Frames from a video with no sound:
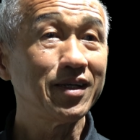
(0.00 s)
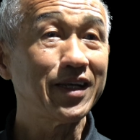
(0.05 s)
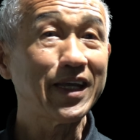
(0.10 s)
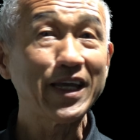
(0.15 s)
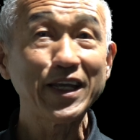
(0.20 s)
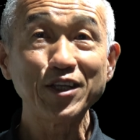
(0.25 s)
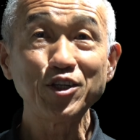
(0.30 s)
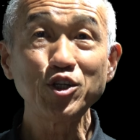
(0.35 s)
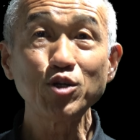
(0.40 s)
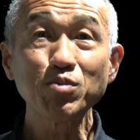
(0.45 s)

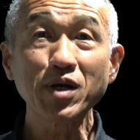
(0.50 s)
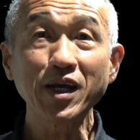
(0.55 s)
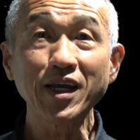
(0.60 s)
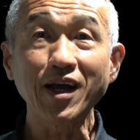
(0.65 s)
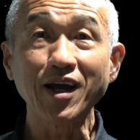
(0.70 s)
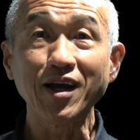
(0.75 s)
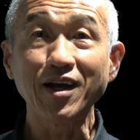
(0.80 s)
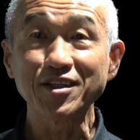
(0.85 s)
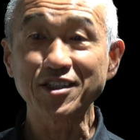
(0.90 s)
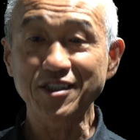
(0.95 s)
and you may
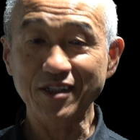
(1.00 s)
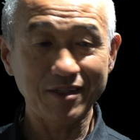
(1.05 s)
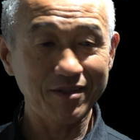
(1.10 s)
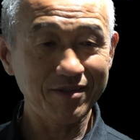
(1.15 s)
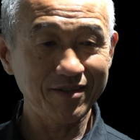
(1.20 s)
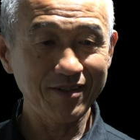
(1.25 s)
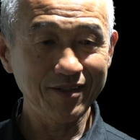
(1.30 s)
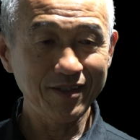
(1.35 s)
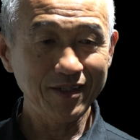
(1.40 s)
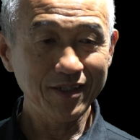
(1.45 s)
ask,
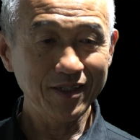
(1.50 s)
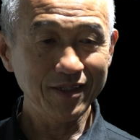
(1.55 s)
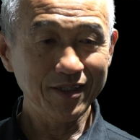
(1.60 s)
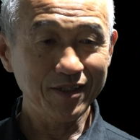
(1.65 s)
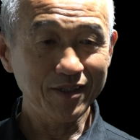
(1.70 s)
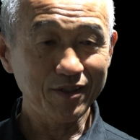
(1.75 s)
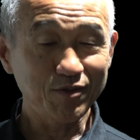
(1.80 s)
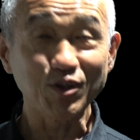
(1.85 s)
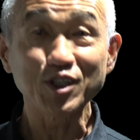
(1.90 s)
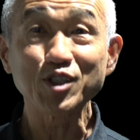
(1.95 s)

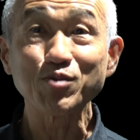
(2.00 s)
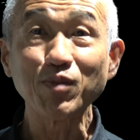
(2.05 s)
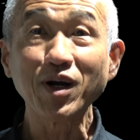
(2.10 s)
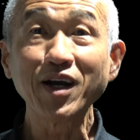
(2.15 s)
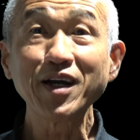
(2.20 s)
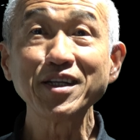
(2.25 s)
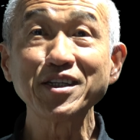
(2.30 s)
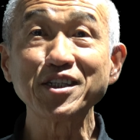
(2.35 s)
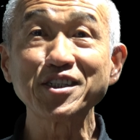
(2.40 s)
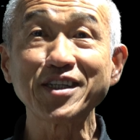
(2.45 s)
what's
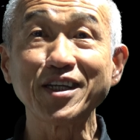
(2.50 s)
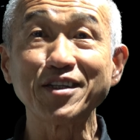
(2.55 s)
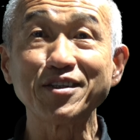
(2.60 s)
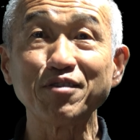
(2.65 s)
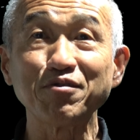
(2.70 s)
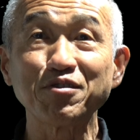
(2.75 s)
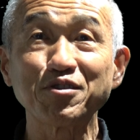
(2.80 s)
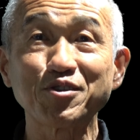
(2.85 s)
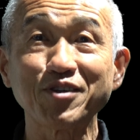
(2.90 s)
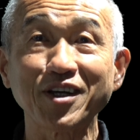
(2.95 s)
my
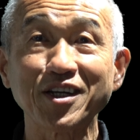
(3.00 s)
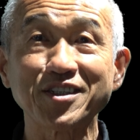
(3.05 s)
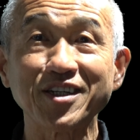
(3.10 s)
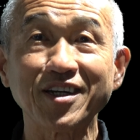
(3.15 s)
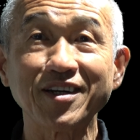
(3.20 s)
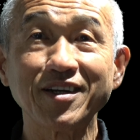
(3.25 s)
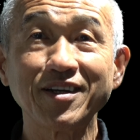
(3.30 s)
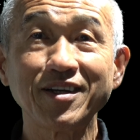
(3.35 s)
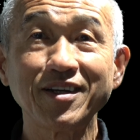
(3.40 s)
incentive structure?